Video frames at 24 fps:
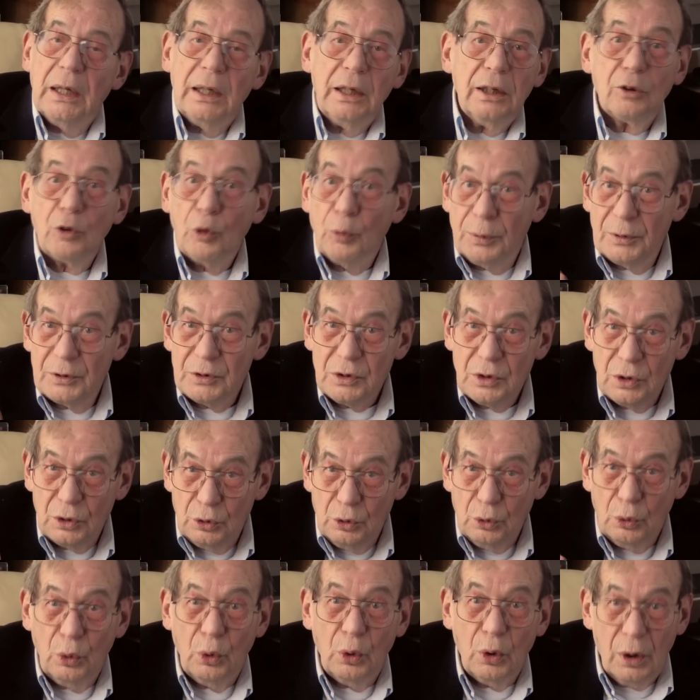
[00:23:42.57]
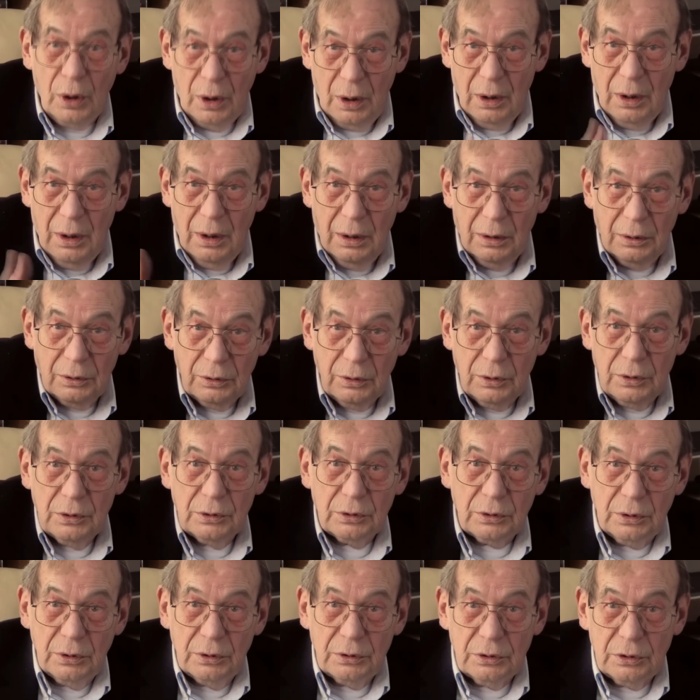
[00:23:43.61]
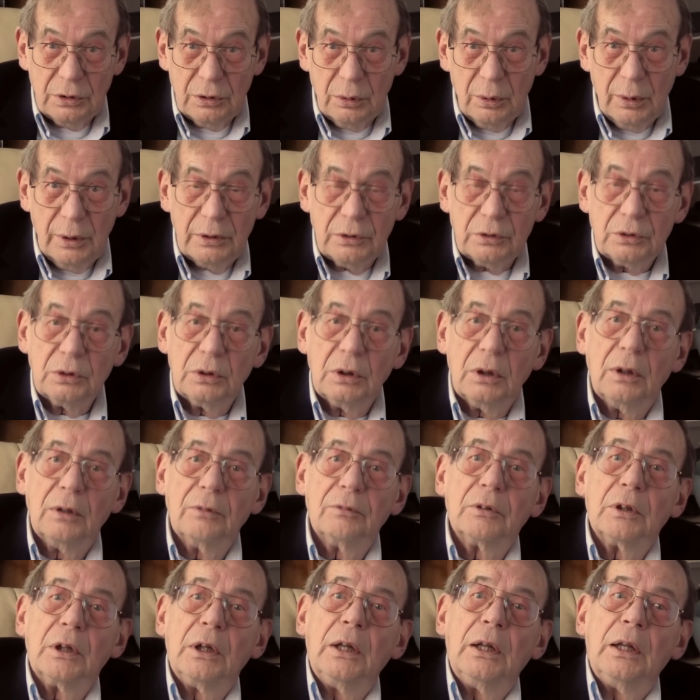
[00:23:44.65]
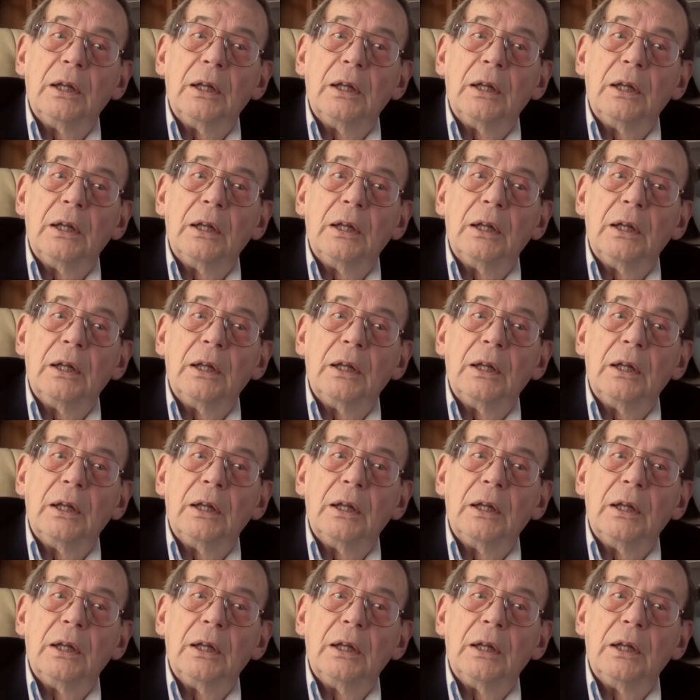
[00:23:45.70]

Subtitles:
it opens the door to this consideration of